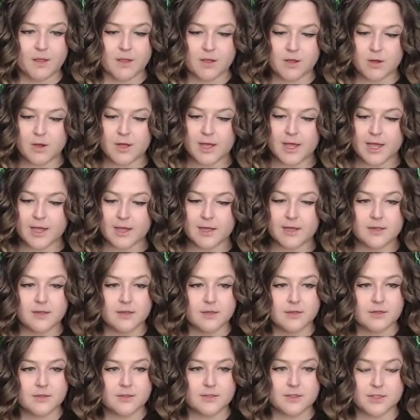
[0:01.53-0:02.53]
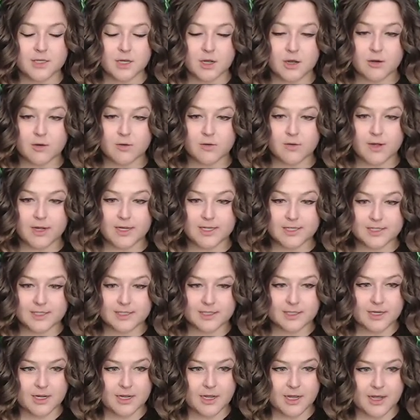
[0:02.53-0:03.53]
Okay, so
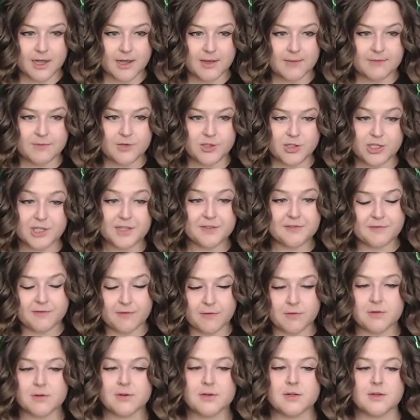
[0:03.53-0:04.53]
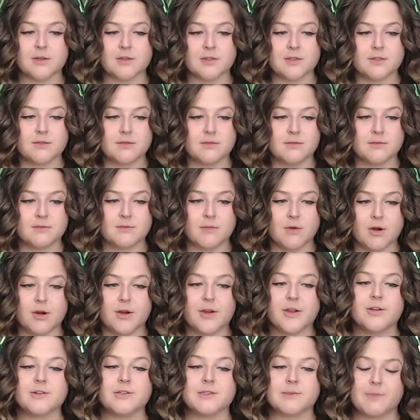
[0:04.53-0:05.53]
S M G four,
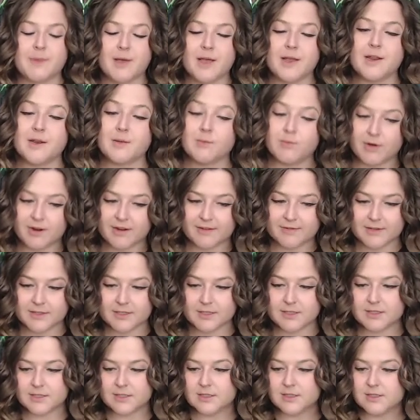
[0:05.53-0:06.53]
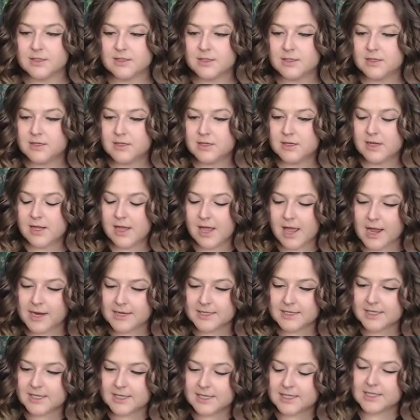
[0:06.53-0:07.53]
Mario's Bed and Breakfast.
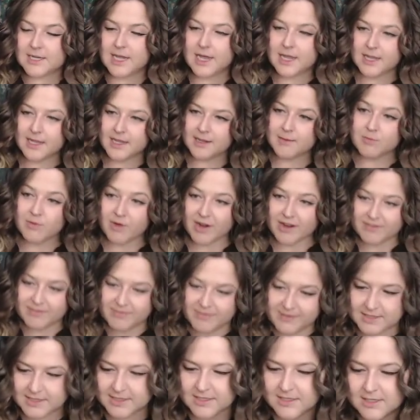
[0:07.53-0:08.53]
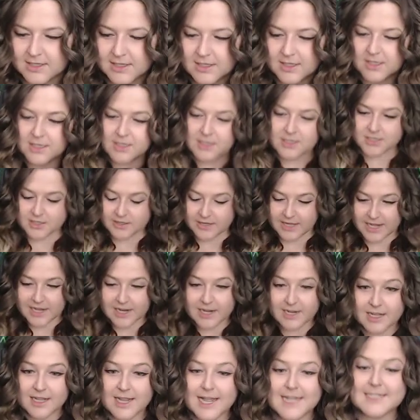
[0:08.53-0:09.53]
Hectic Italian breakfast. Do they get
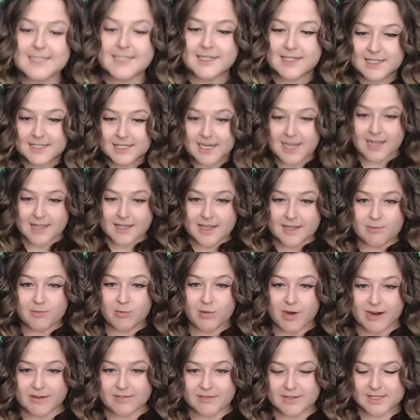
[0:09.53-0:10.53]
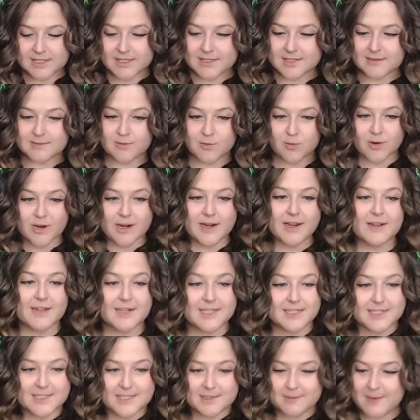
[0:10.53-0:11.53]
a classic Italian breakfast in the morning?
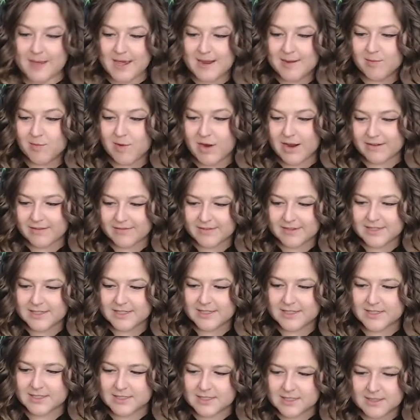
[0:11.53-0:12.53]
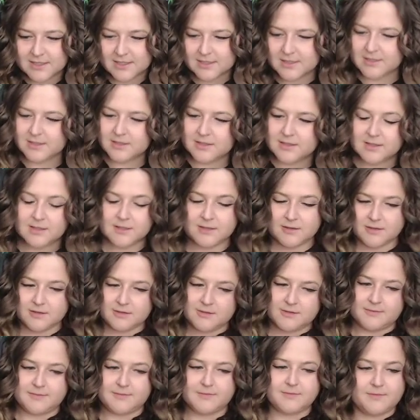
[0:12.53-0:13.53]
Because it's a bed and breakfast.
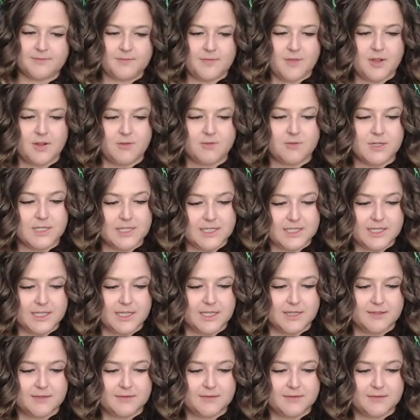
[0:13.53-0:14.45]
We'll see.